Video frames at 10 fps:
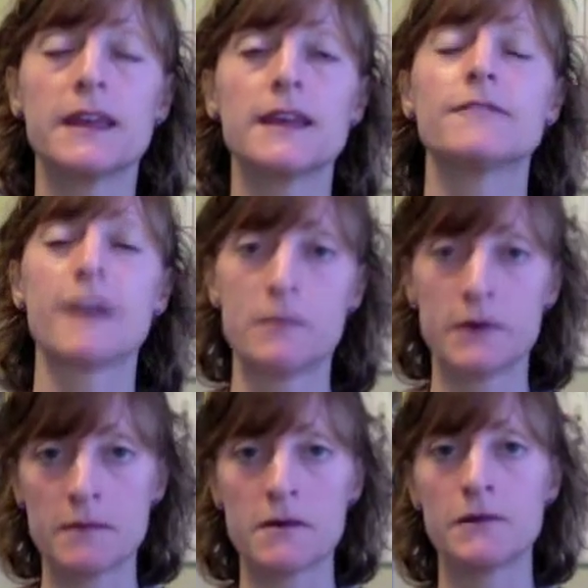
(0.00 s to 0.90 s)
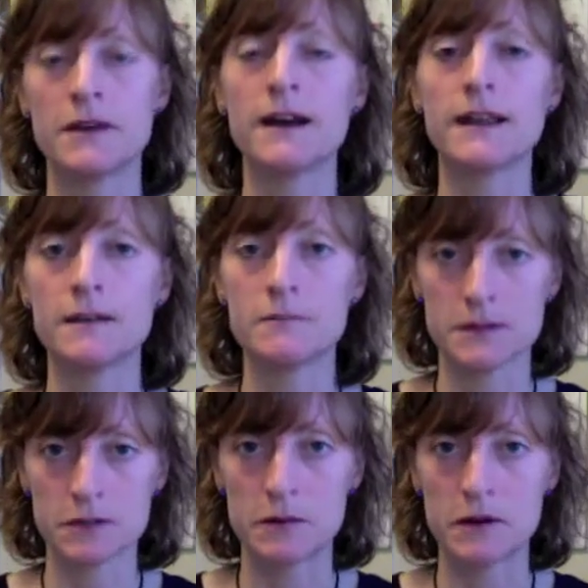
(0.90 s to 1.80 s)
fat burning mode, not in
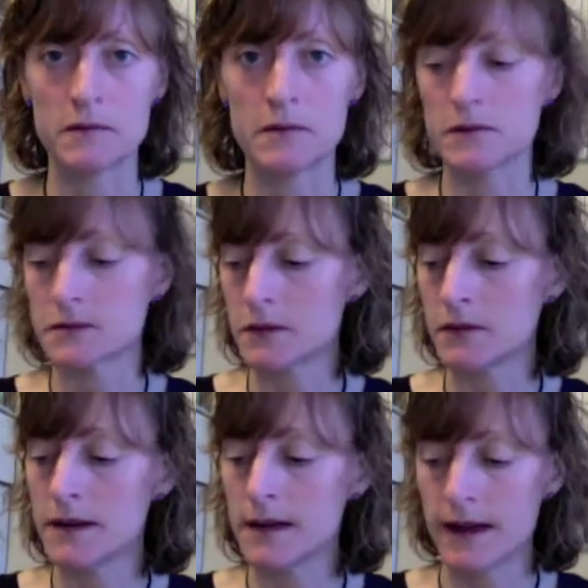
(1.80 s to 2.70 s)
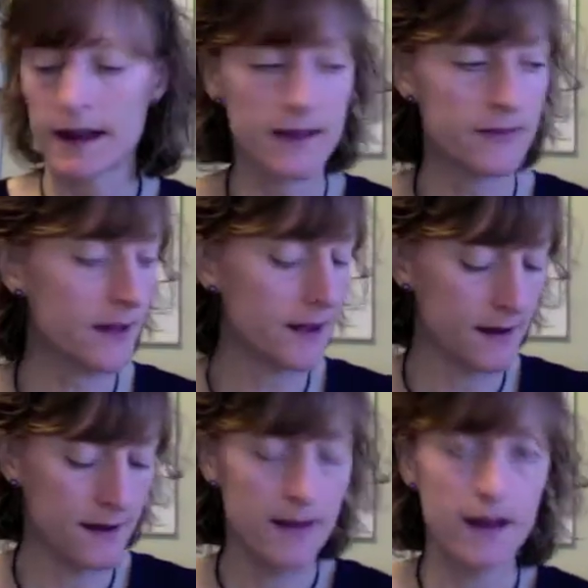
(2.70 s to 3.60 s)
muscle burning mode. So I got that.
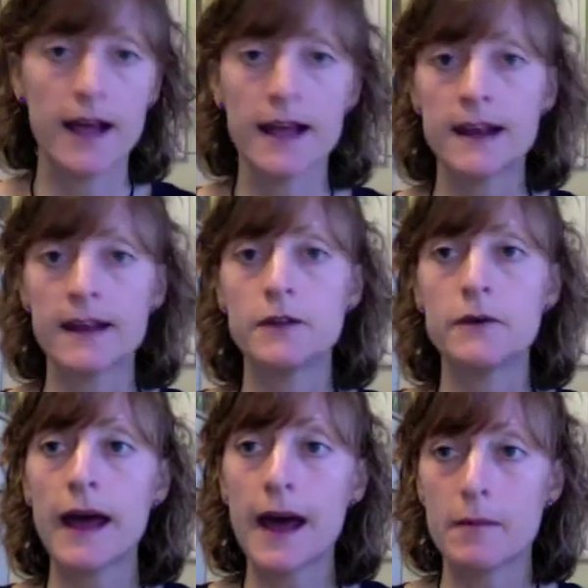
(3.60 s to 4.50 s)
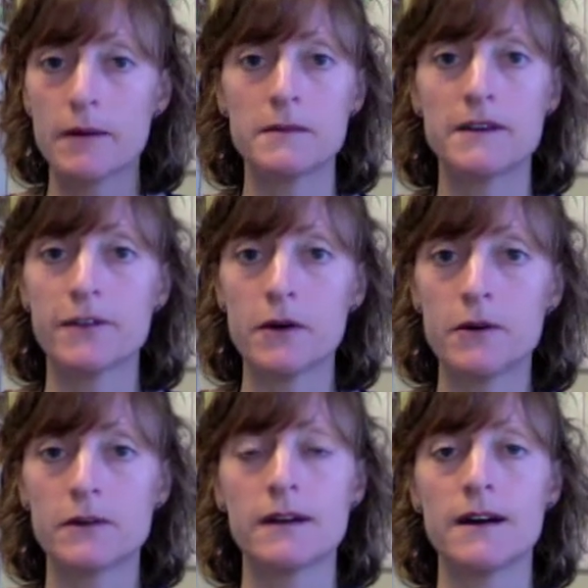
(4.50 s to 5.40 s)
I got a new app on my
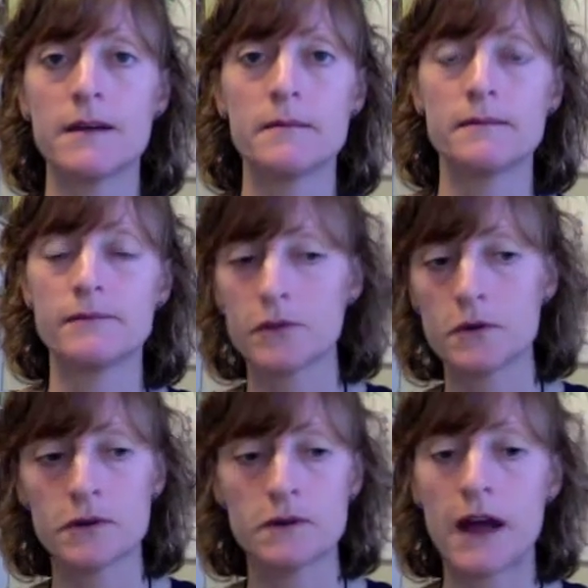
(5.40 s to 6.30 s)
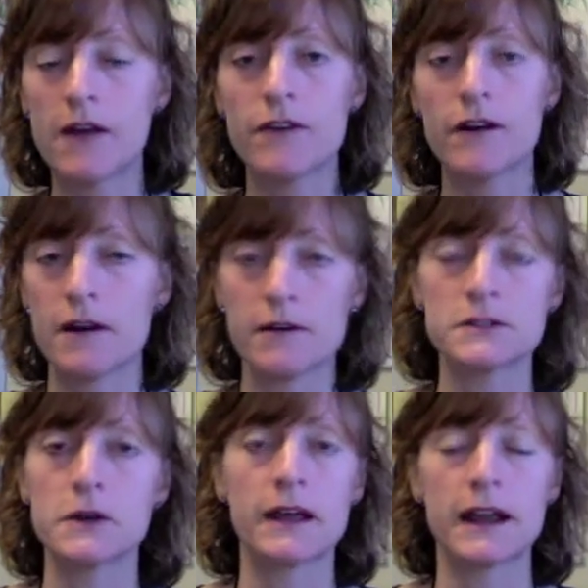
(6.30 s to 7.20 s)
phone for how far I was
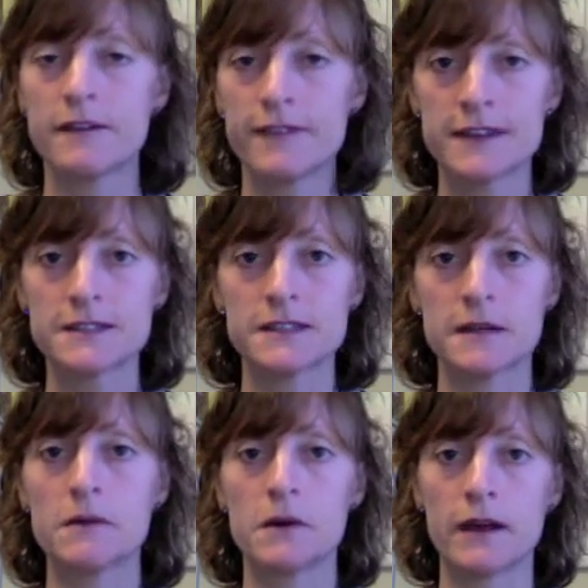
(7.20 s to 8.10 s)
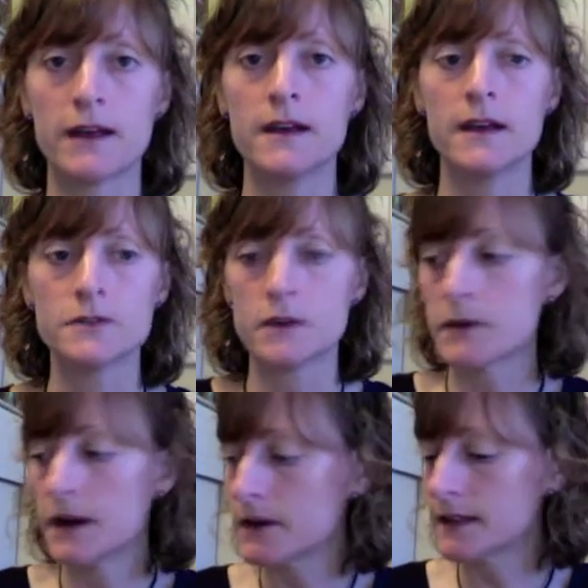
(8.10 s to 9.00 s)
going and how fast I'm going. So I went
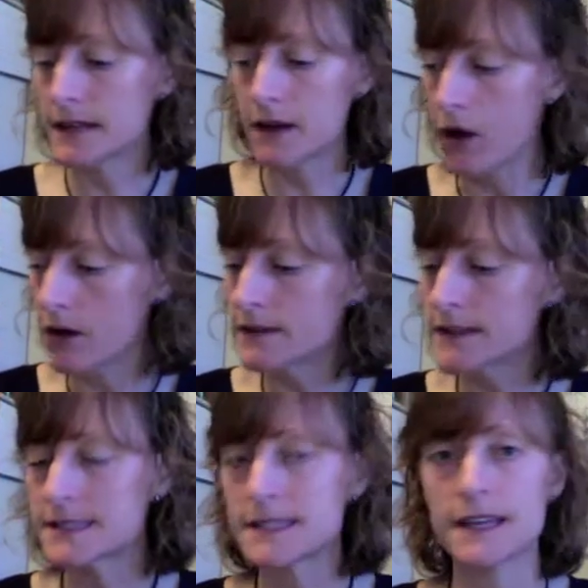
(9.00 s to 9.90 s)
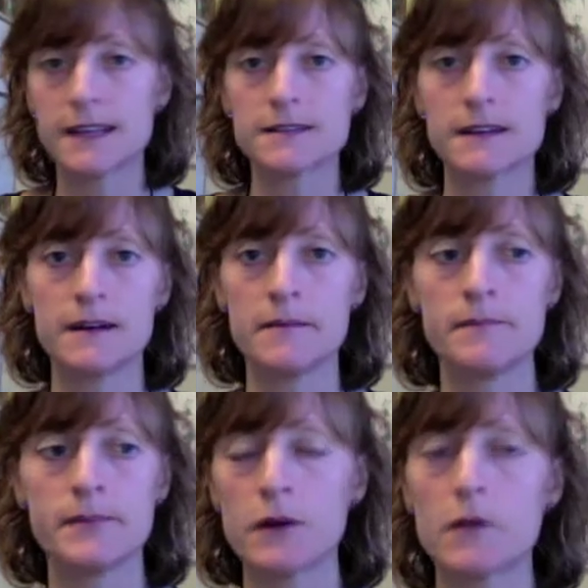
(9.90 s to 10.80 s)
out and did all these things.
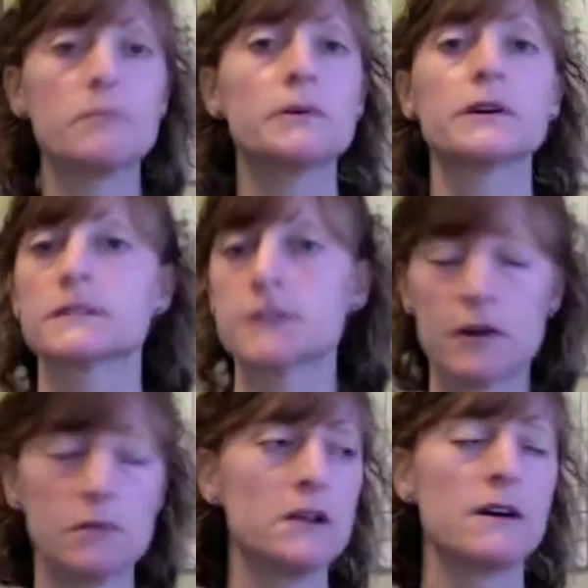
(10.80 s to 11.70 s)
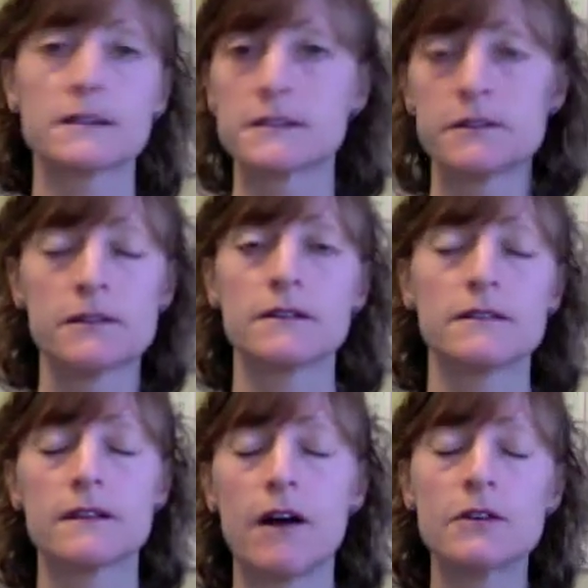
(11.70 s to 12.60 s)
There are books, there are blogs, there are
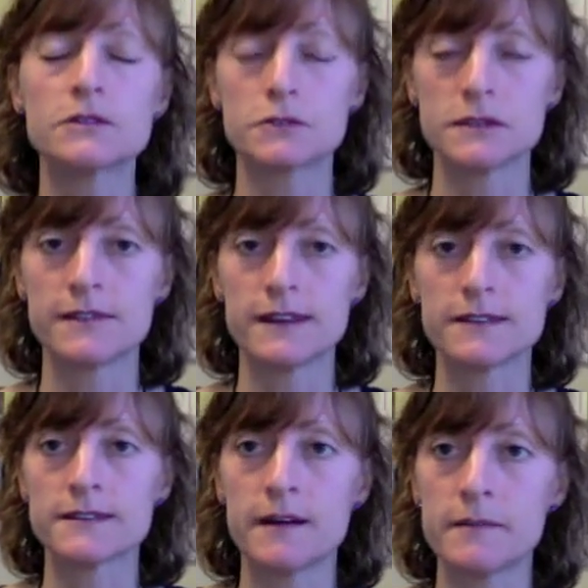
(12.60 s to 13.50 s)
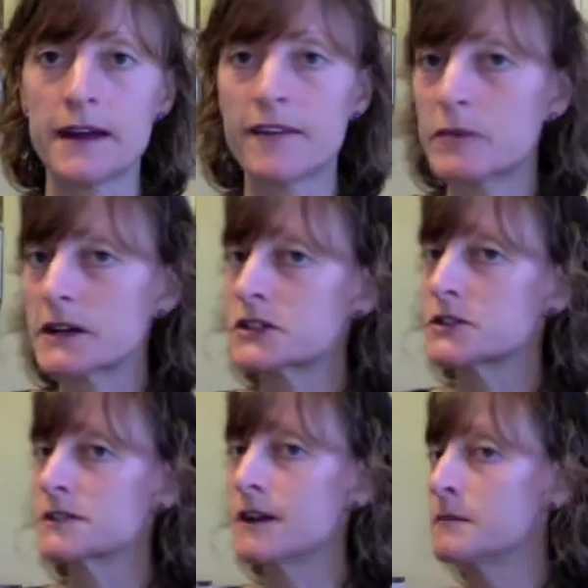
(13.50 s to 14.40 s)
all sorts of things. I have
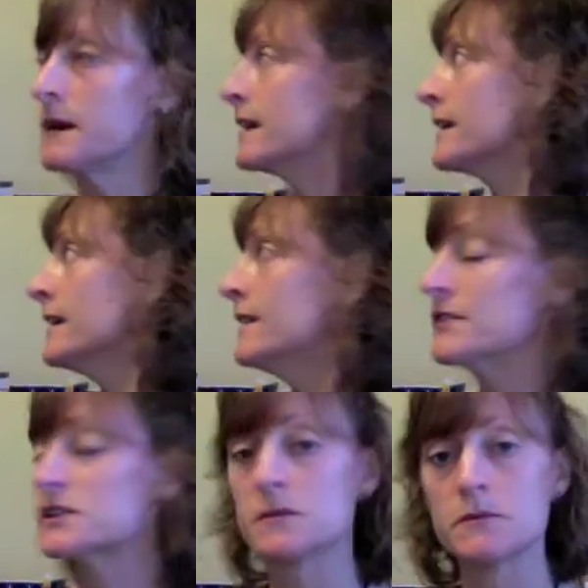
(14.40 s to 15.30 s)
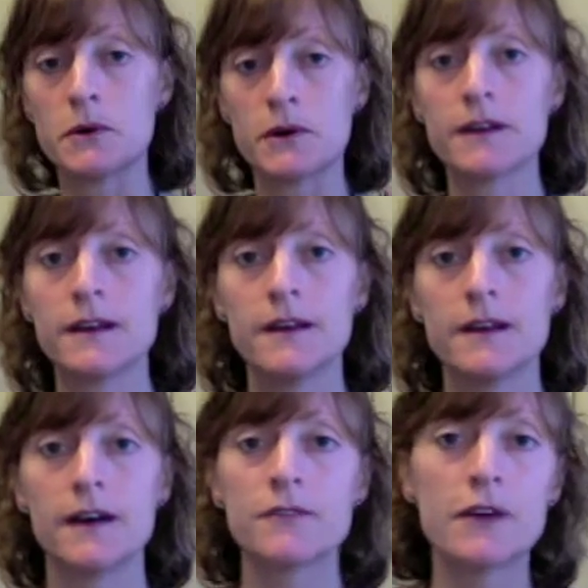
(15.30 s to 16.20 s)
pictures on my vision board
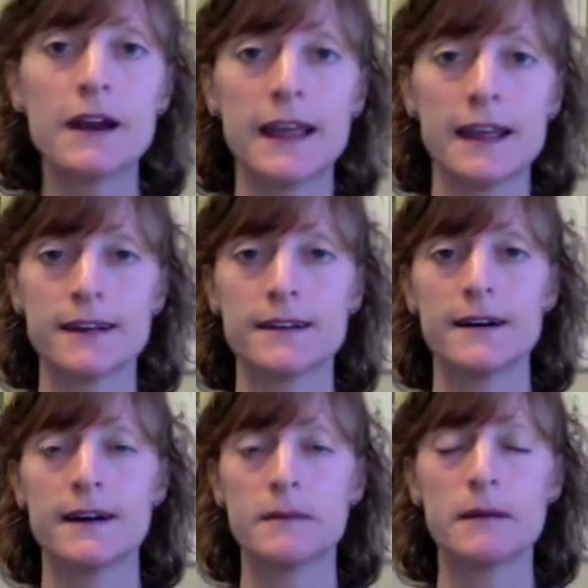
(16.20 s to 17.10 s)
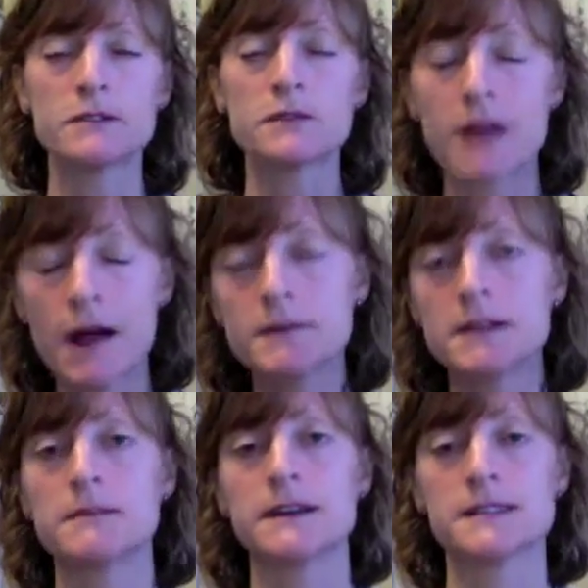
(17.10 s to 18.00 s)
of running. I'm surrounding
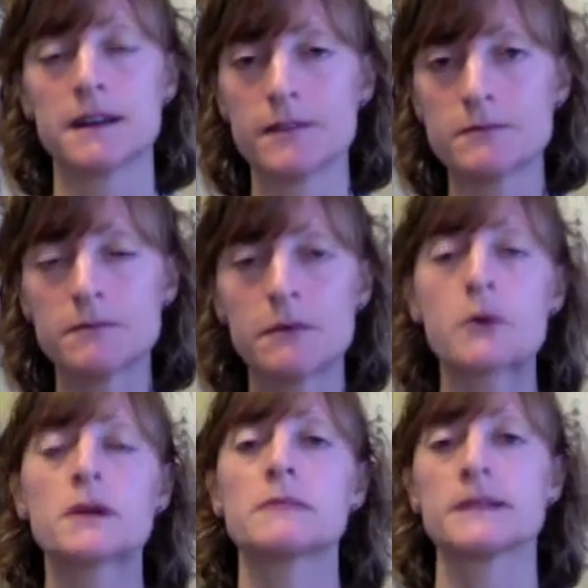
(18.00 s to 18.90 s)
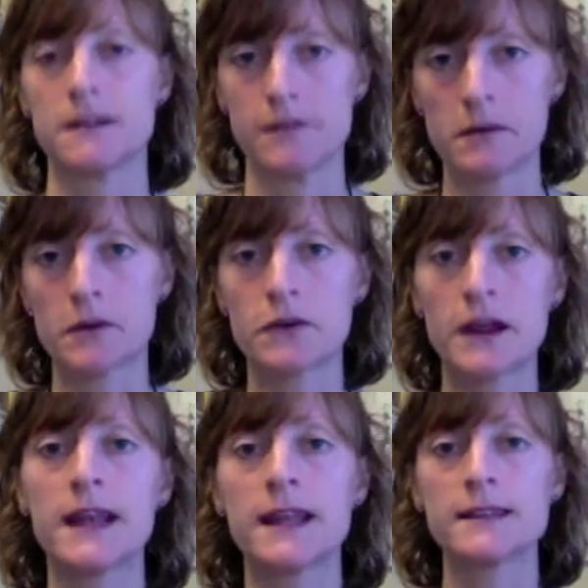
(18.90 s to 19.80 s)
myself, I'm supporting myself, I'm
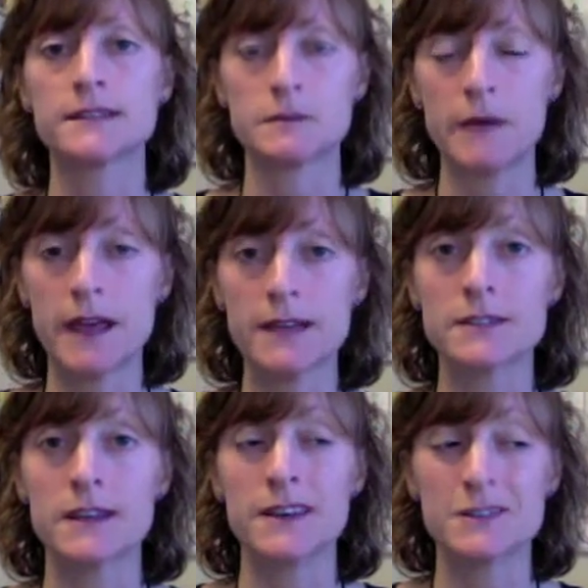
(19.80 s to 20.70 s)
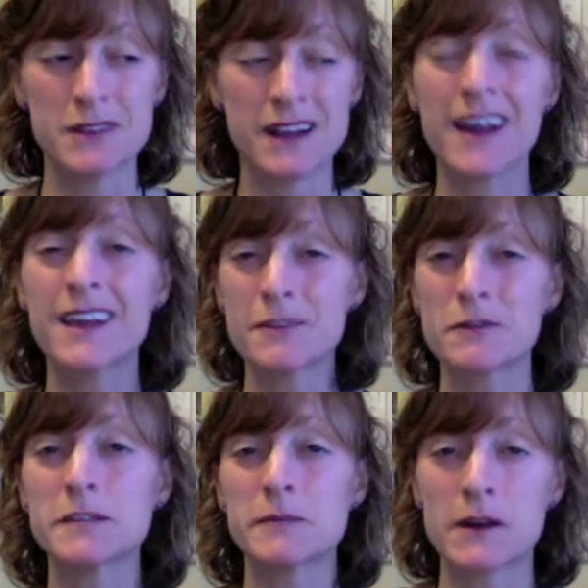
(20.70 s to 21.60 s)
creating the space so that I can
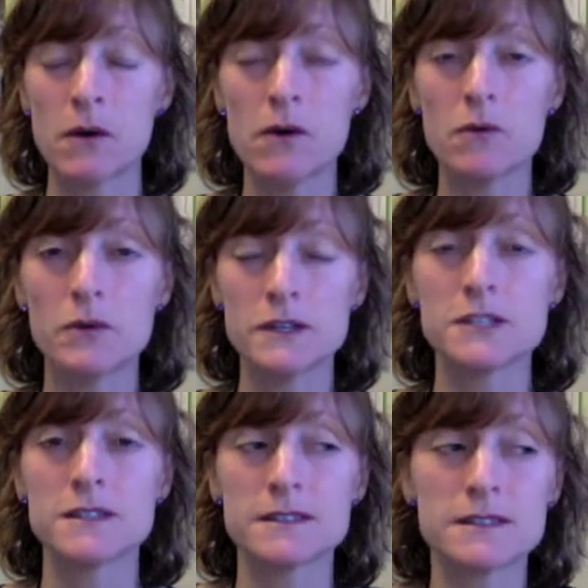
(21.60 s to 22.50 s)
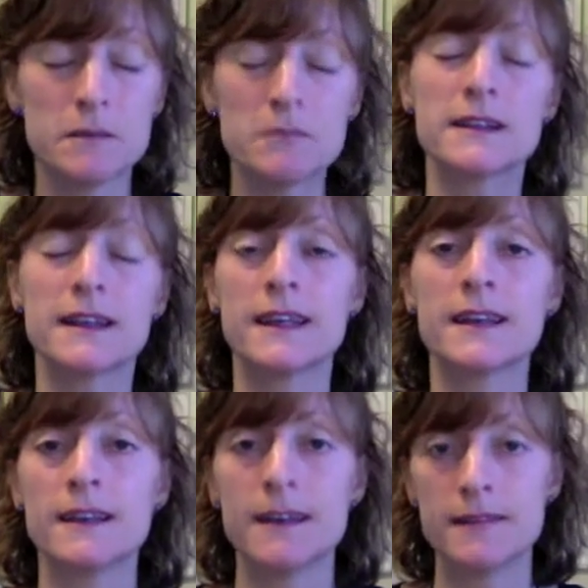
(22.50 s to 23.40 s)
reach my goal, which is completing
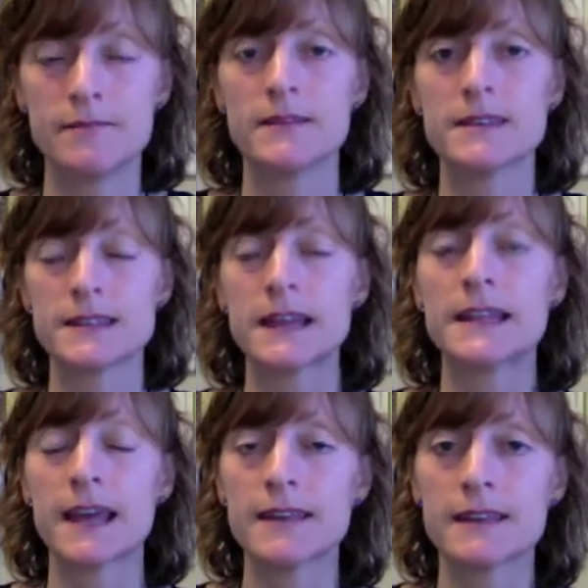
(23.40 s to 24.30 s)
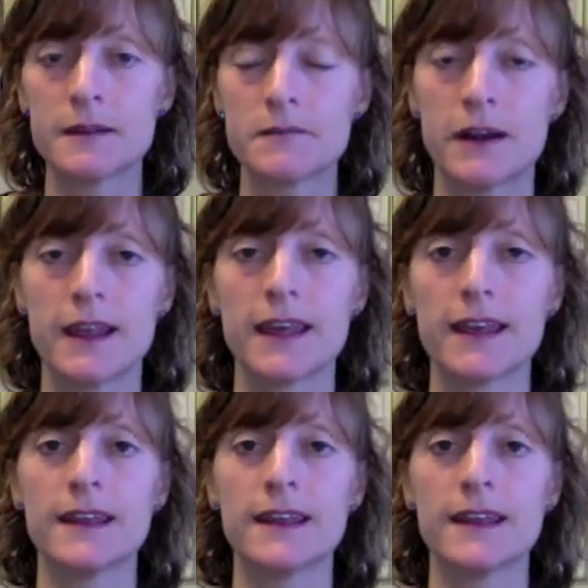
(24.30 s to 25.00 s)
this 10K that I'm running in.